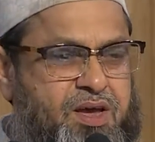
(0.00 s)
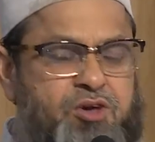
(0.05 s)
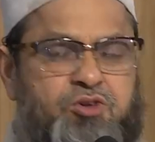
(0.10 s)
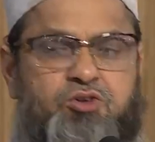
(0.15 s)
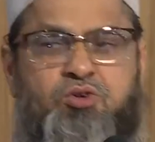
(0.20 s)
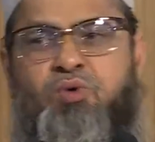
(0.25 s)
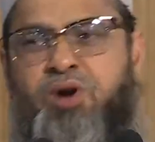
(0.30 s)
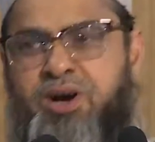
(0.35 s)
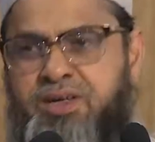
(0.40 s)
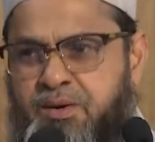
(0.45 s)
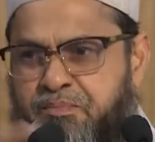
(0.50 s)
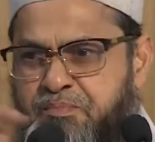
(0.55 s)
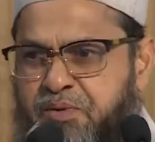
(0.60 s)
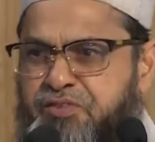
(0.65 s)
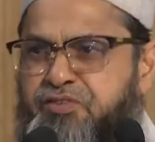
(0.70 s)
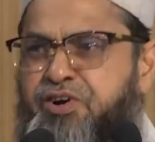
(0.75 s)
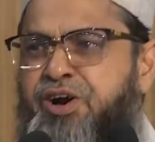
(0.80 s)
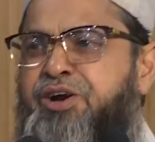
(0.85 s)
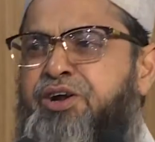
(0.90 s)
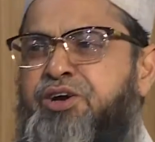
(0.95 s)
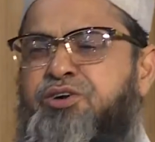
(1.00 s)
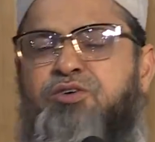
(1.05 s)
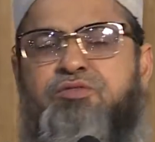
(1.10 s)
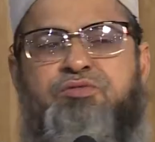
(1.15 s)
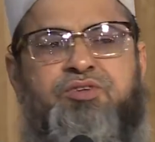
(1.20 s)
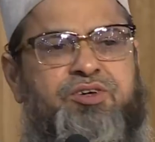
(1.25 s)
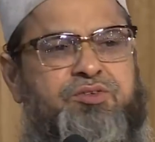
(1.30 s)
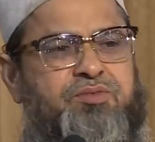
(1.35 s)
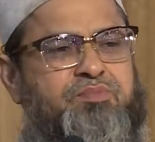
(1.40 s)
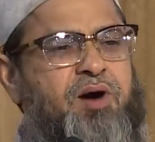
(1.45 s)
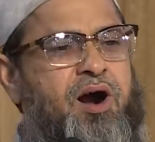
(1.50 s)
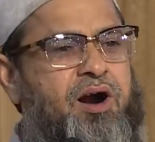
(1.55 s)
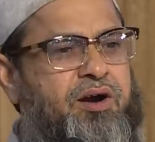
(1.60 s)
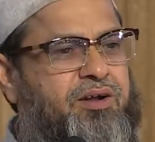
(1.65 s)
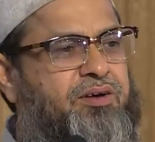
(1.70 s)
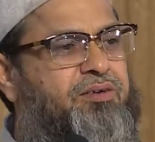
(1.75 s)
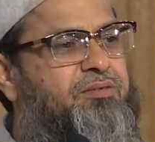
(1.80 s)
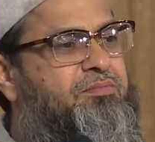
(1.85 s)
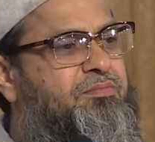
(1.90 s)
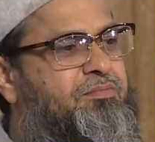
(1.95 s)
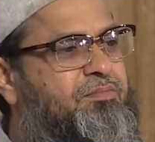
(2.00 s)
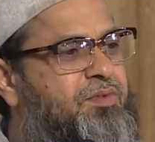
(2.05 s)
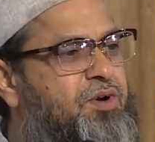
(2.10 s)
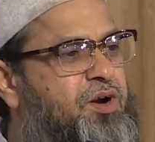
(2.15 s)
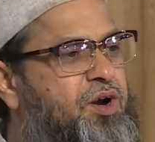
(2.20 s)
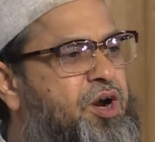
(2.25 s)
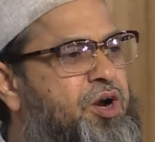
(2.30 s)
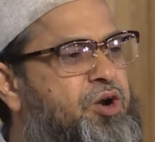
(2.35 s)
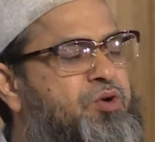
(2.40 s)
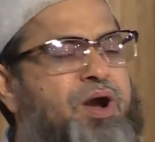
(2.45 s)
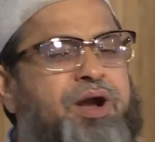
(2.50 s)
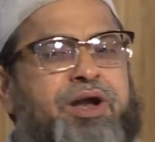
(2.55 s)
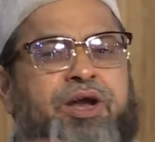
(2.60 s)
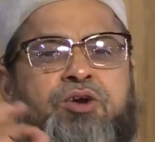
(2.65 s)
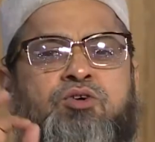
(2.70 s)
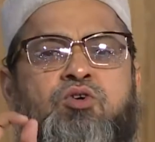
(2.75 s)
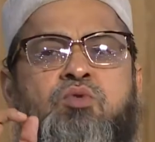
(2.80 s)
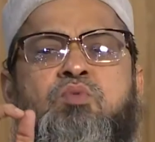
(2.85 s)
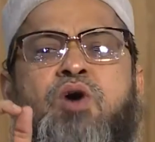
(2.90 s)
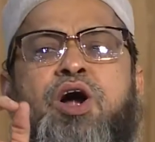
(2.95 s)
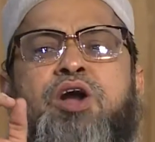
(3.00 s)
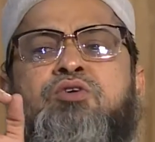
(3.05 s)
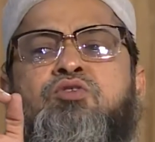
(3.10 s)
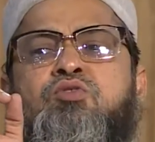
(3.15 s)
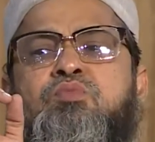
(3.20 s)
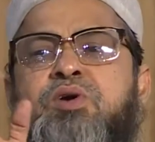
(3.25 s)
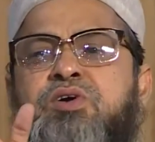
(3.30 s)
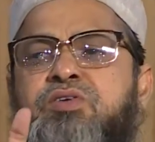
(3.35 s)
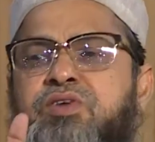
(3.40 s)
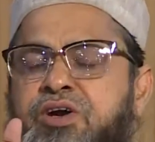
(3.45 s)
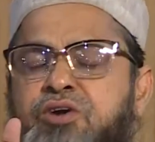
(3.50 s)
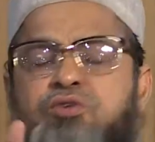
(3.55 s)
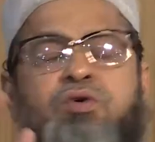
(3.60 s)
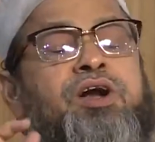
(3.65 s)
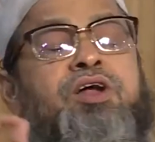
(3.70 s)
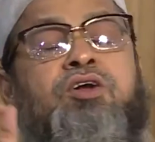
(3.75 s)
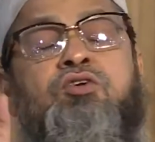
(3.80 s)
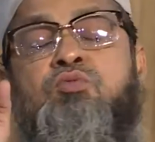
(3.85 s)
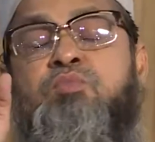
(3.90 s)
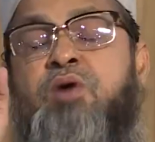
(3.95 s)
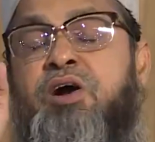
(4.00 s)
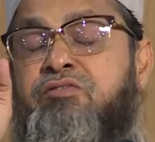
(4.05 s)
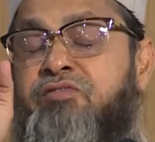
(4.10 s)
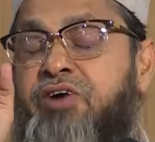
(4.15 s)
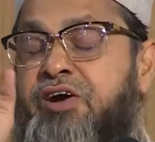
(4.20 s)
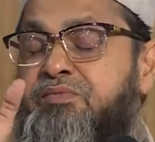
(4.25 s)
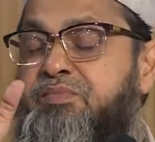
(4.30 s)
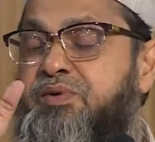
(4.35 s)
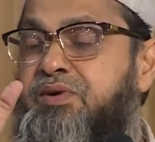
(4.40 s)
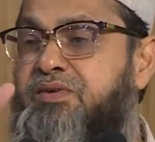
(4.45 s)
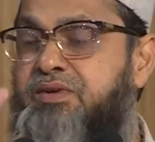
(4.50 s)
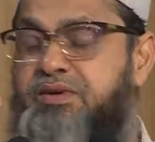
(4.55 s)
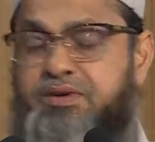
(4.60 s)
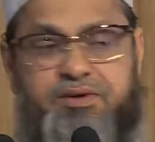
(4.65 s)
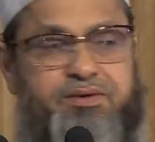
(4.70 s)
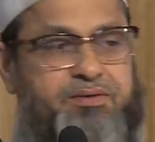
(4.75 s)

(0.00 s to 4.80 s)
So what is the percentage of this part? 22.2%, 22.5%.